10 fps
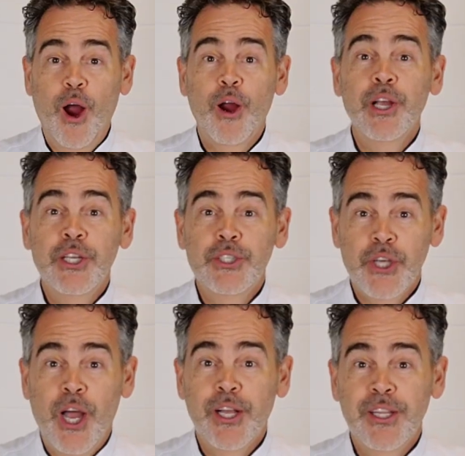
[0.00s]
our
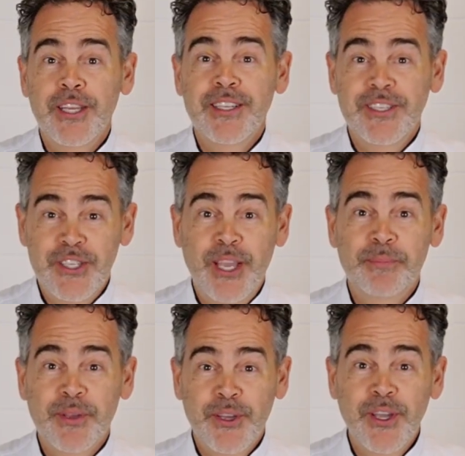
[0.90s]
chocolate chip
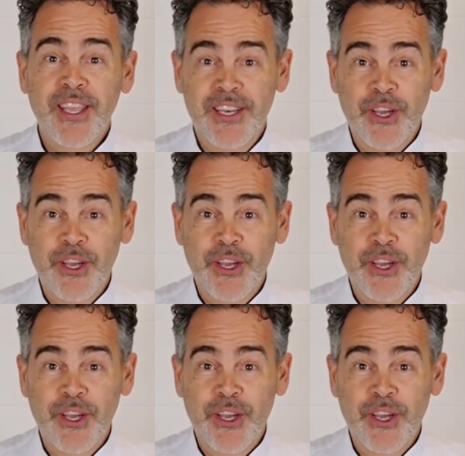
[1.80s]
cookie